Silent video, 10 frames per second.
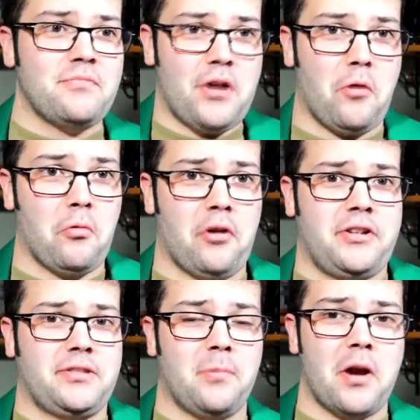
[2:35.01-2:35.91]
you know, work
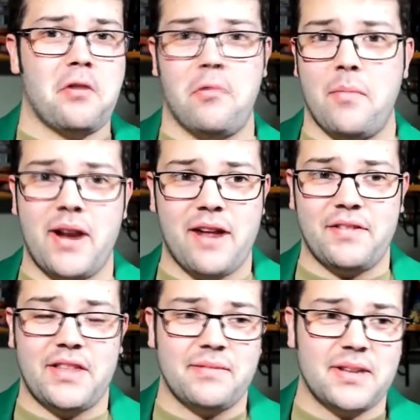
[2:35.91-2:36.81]
as Wonder Woman and
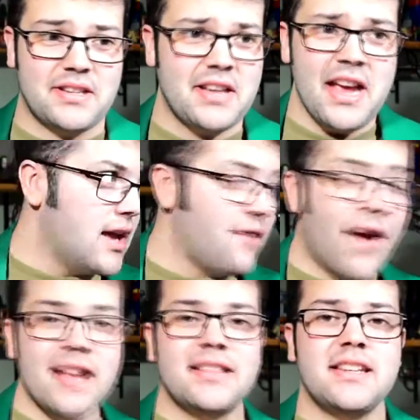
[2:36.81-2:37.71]
everything, because if
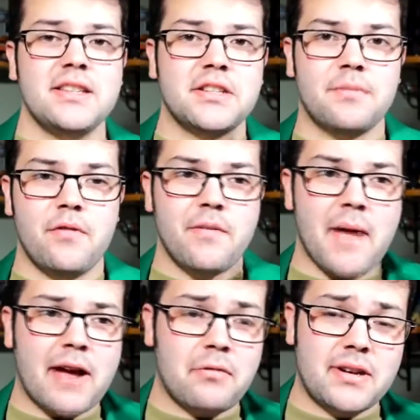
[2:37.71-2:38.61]
I had seen this movie
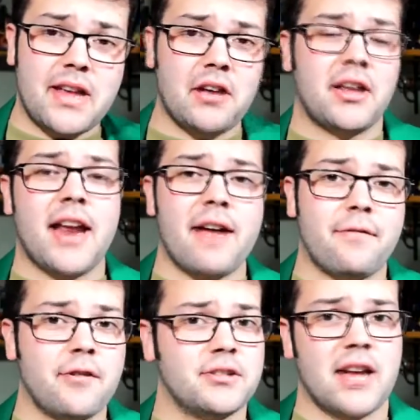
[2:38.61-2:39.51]
back when Gail Gadot
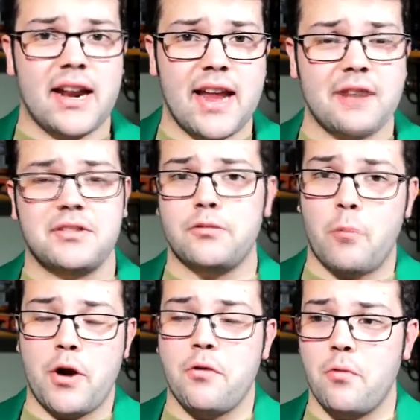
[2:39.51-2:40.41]
first got announced as
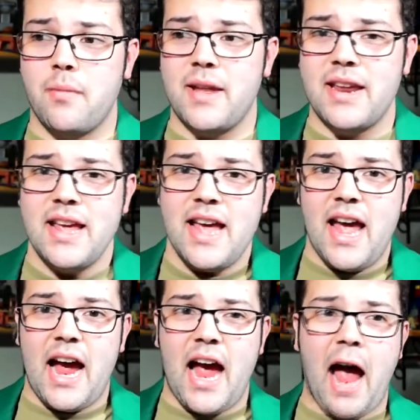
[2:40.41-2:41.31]
Wonder Woman,
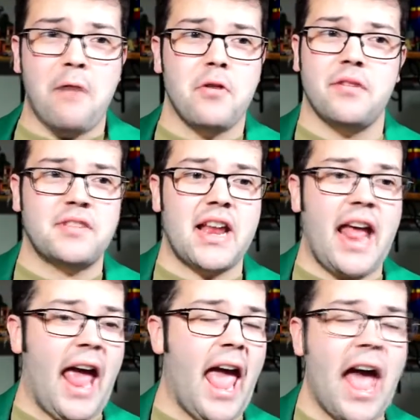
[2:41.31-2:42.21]
I would have said,
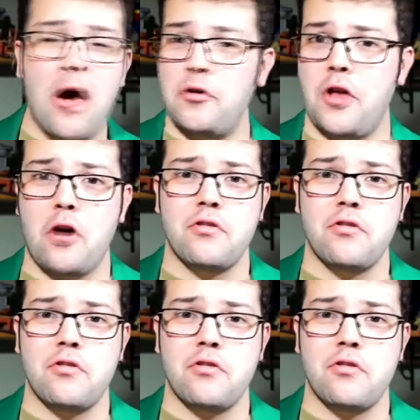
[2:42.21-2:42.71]
hell no.